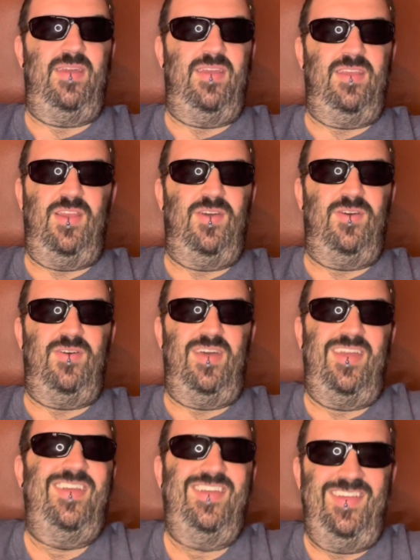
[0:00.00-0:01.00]
You know,
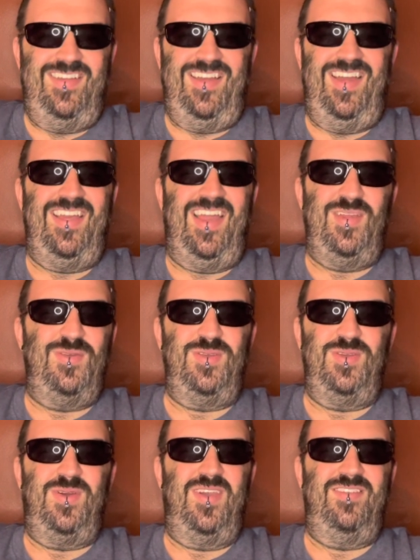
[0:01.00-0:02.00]
I usually